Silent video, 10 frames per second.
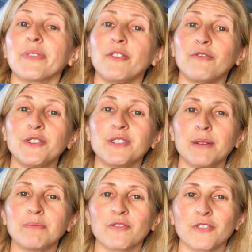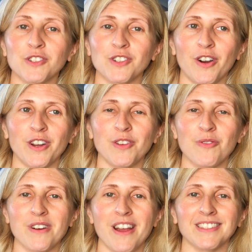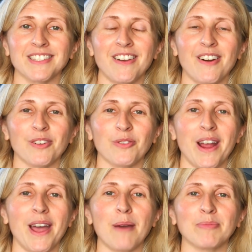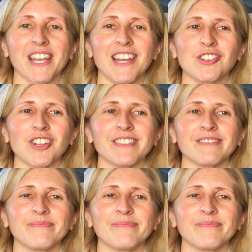a few tips for starting your SCR grant application.